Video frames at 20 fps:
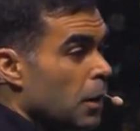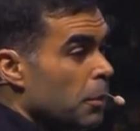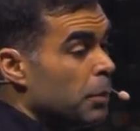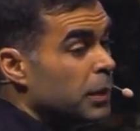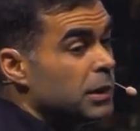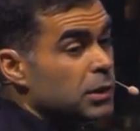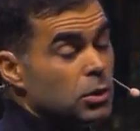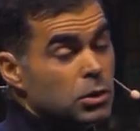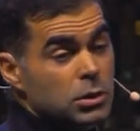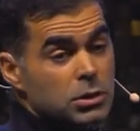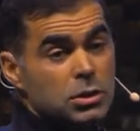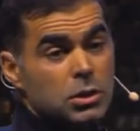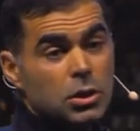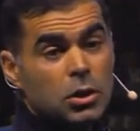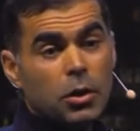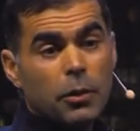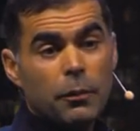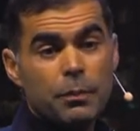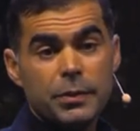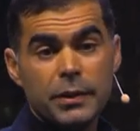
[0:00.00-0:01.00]
But
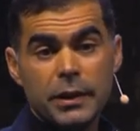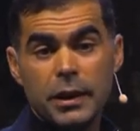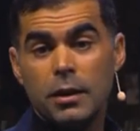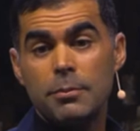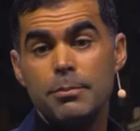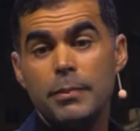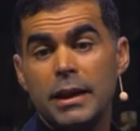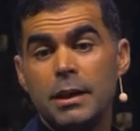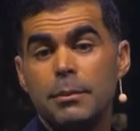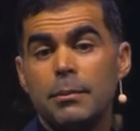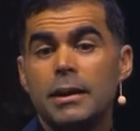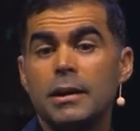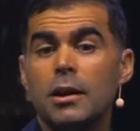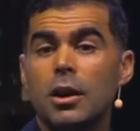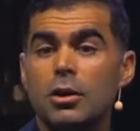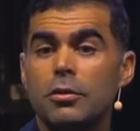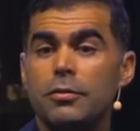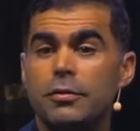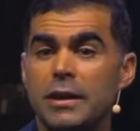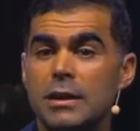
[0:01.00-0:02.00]
also, there are many, many
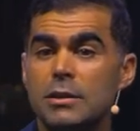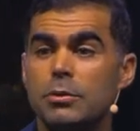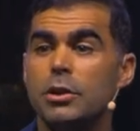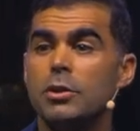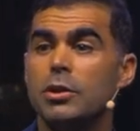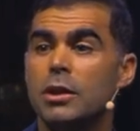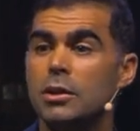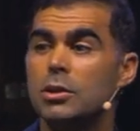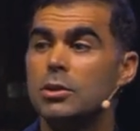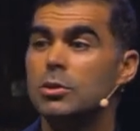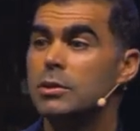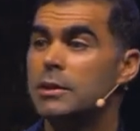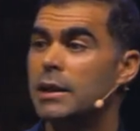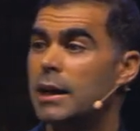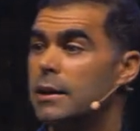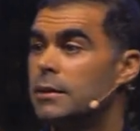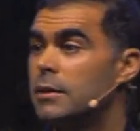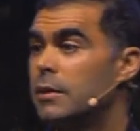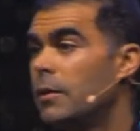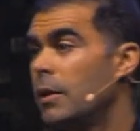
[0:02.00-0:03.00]
other fields where you can do
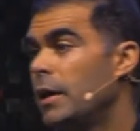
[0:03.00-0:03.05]
that.